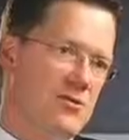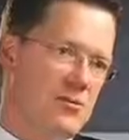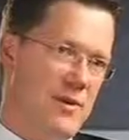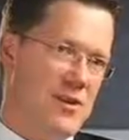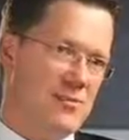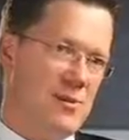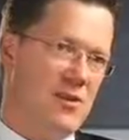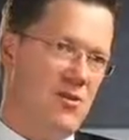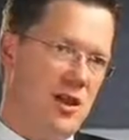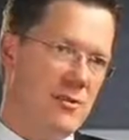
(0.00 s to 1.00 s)
management to
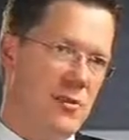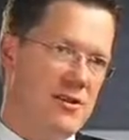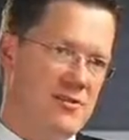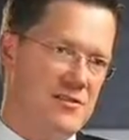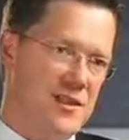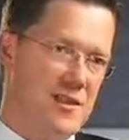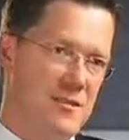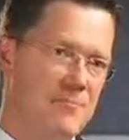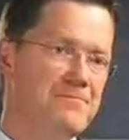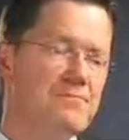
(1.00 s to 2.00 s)
collaborate as a
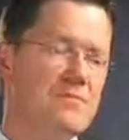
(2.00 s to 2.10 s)
team